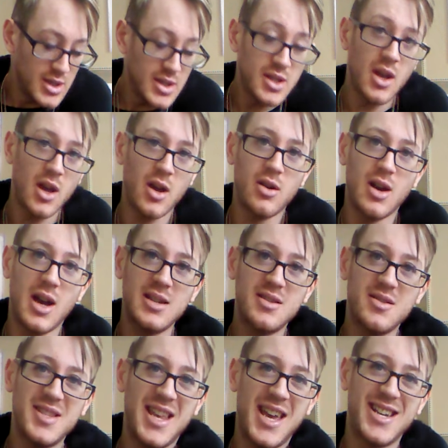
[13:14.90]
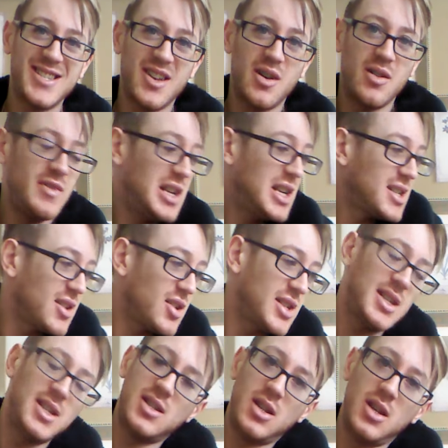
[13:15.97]
So as I was saying, I'm really
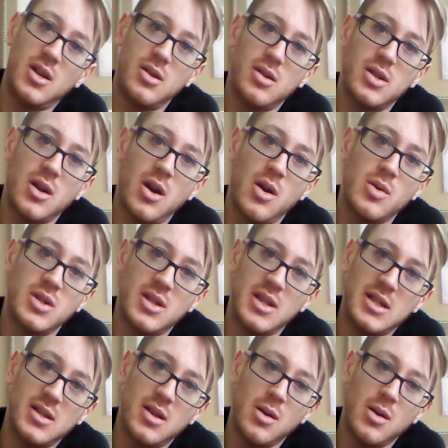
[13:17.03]
excited to go on to these.